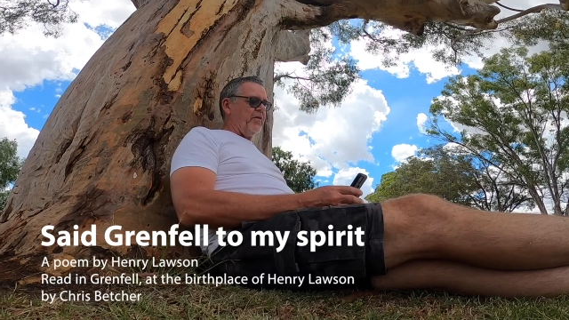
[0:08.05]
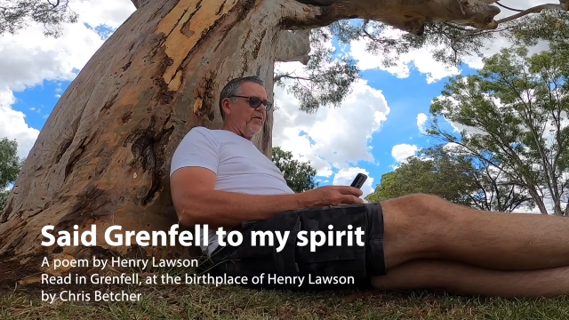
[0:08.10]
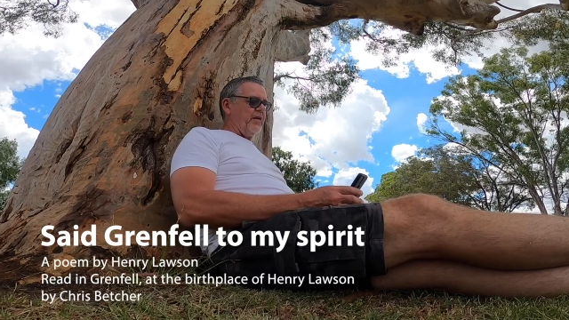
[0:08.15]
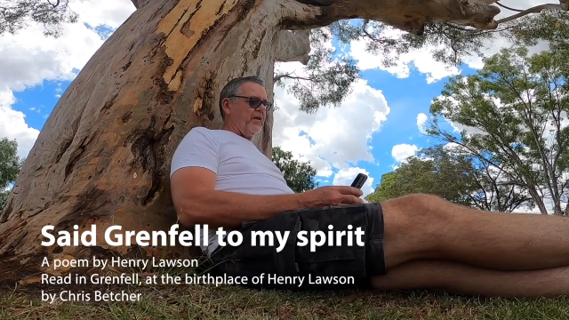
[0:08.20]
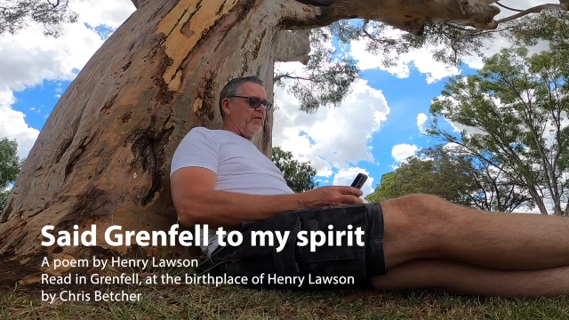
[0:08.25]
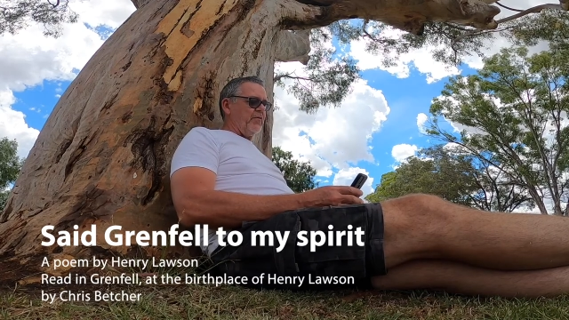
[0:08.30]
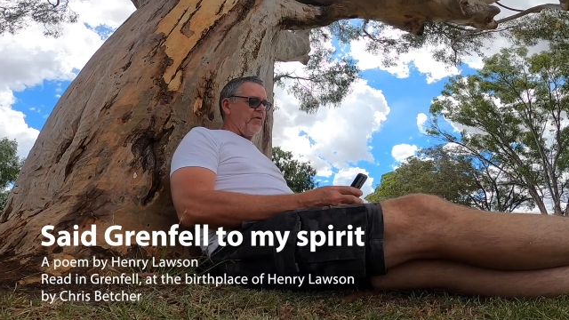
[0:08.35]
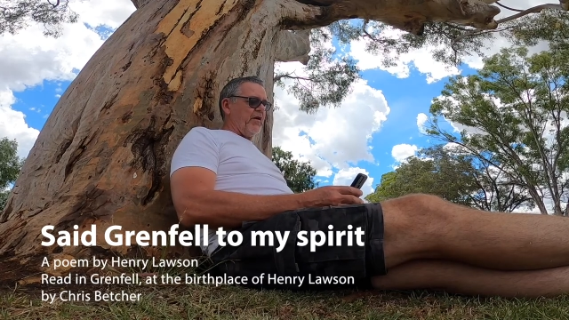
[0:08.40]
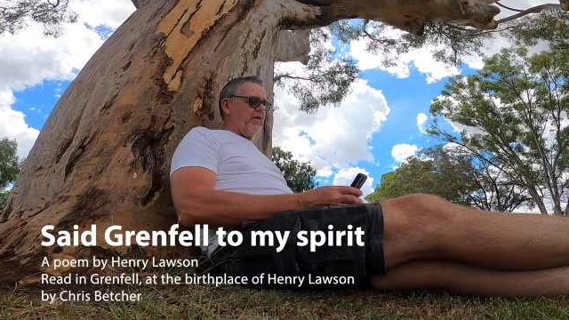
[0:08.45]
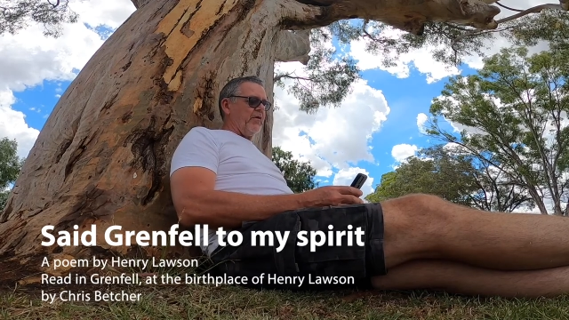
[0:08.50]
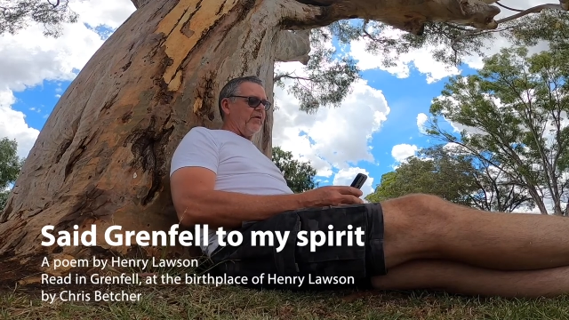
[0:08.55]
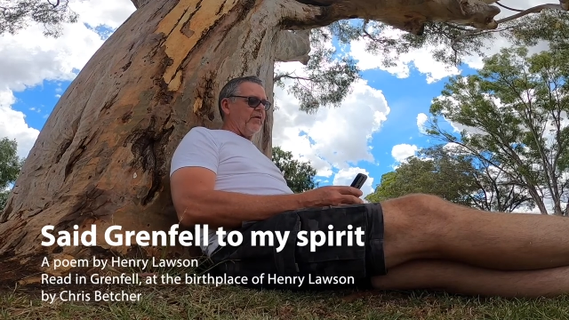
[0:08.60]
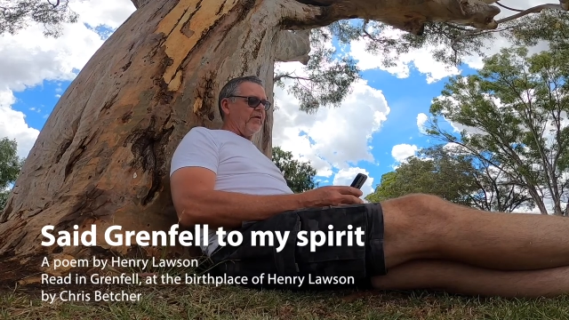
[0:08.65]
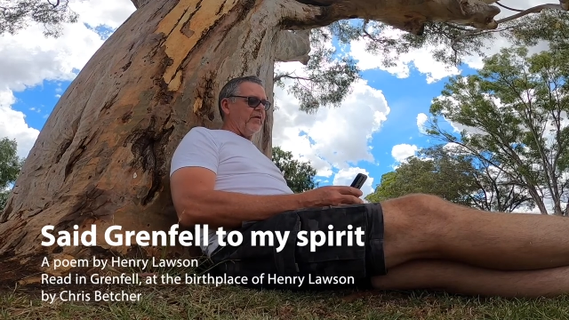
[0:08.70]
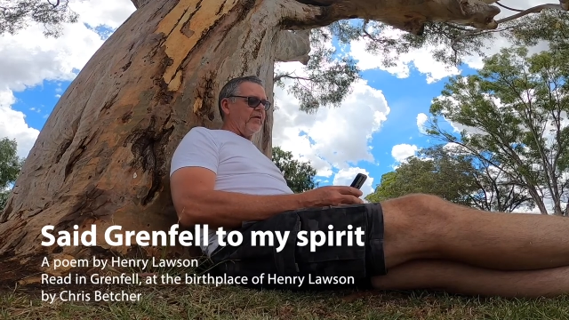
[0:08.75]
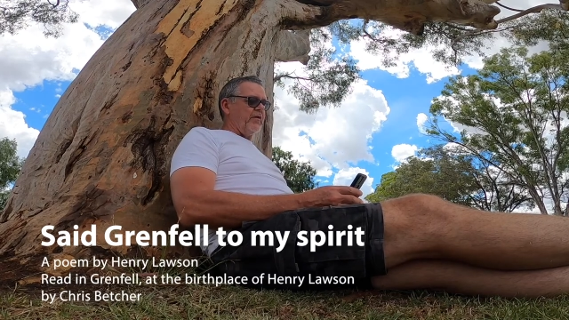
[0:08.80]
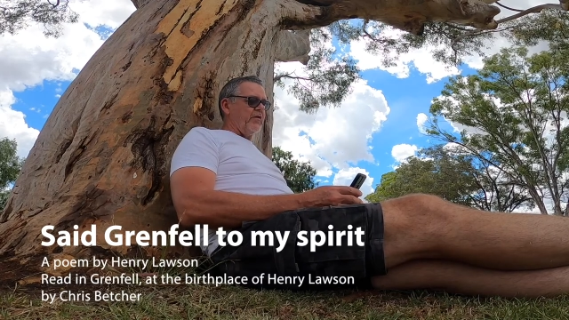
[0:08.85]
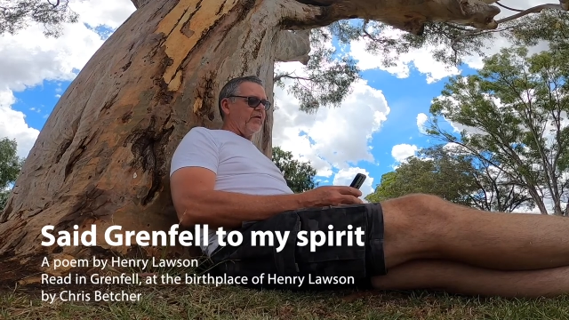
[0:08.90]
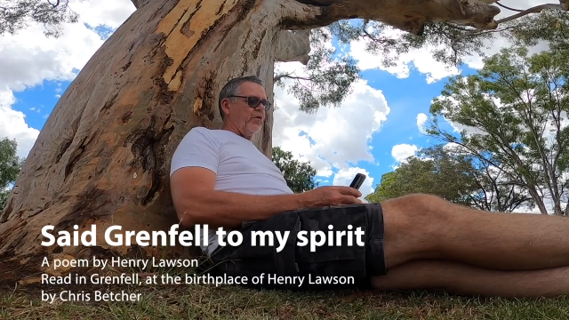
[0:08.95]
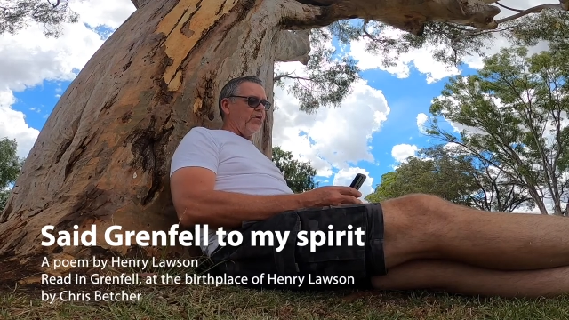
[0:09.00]
that he wrote
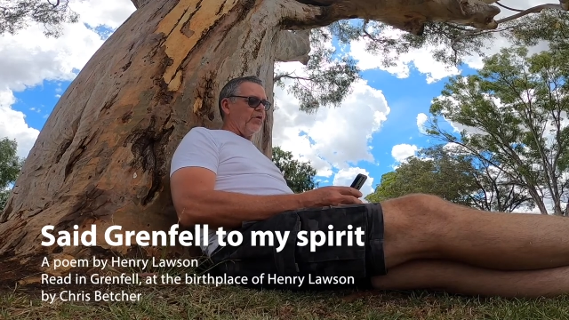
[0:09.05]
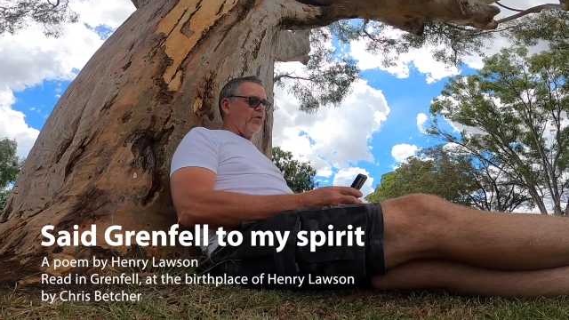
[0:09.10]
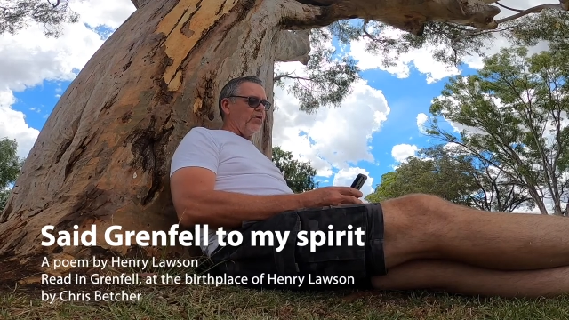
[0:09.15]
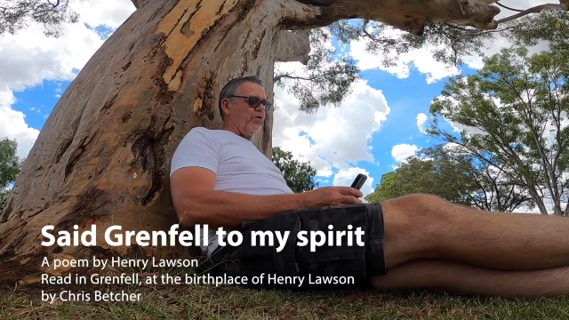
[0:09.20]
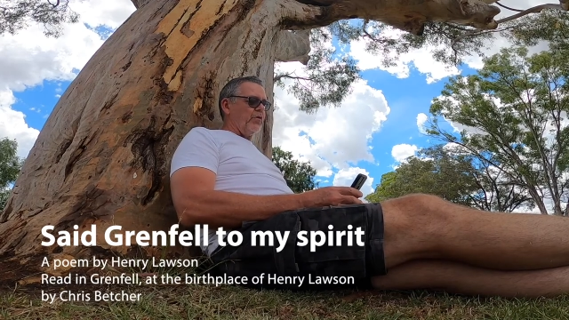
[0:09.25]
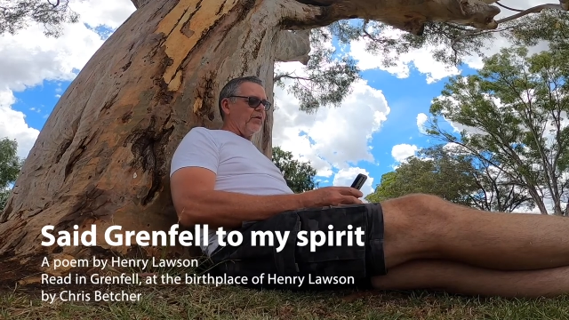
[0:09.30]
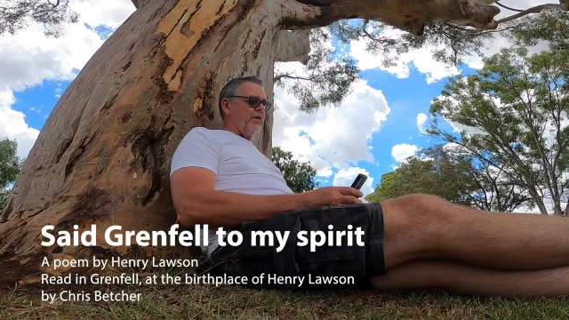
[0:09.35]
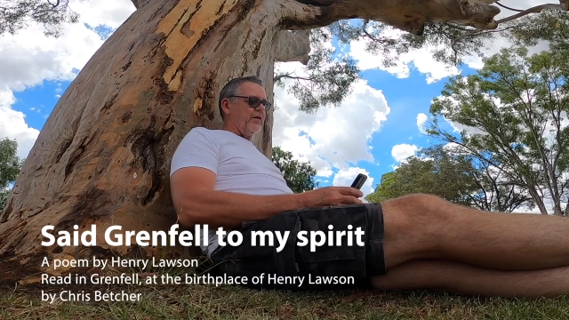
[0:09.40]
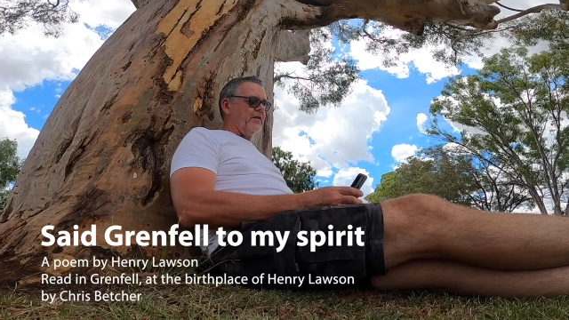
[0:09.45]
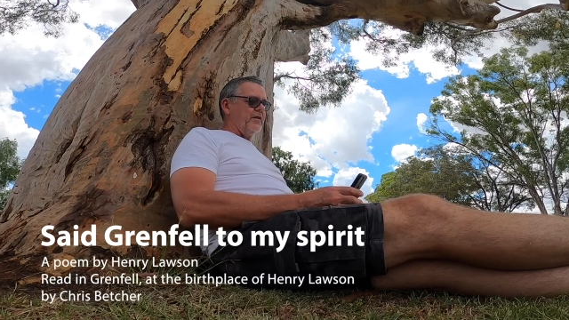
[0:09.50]
called